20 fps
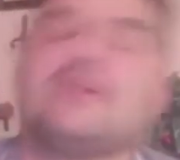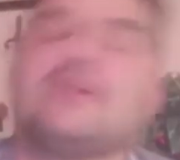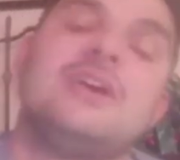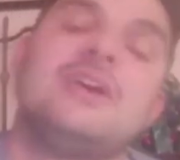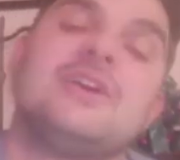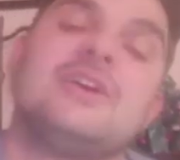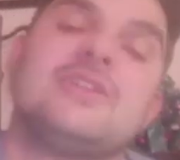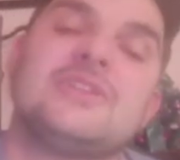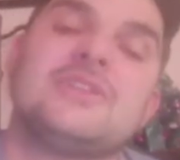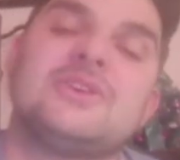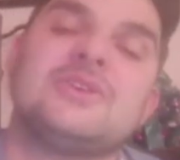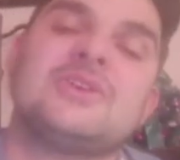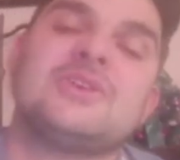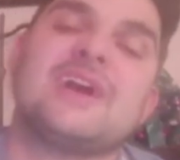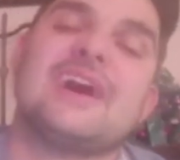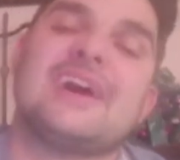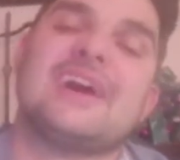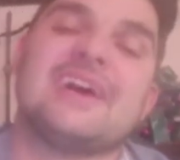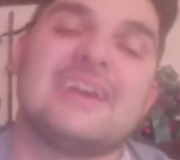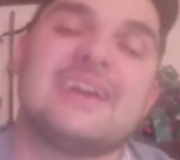Oh, the new
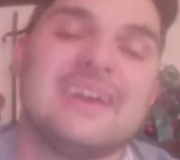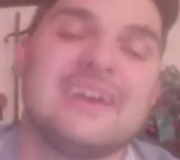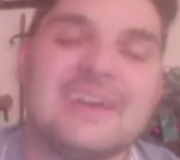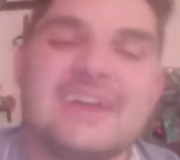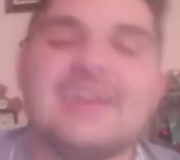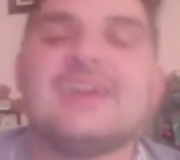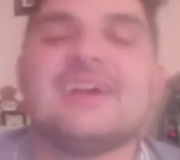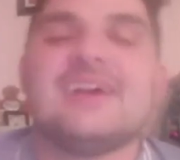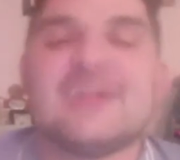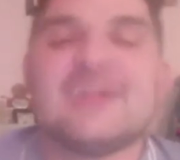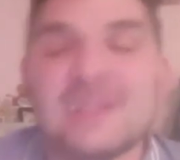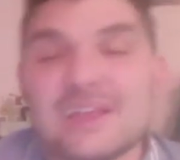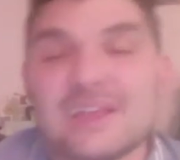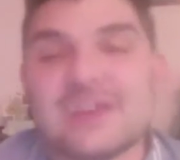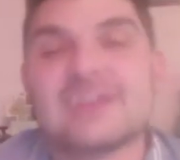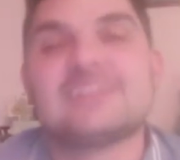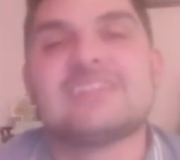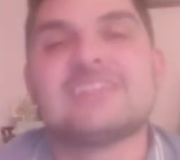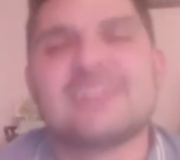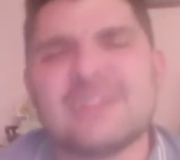guy.
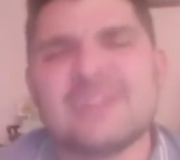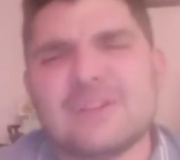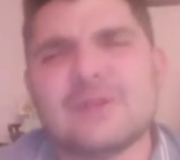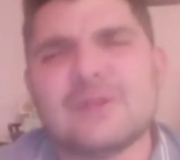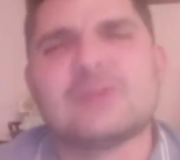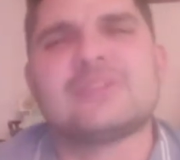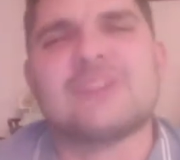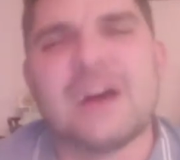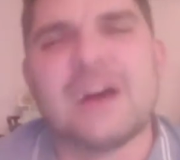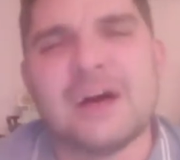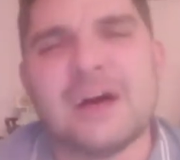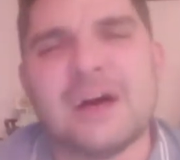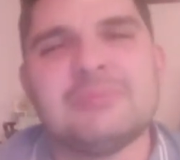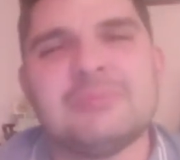It still holds up.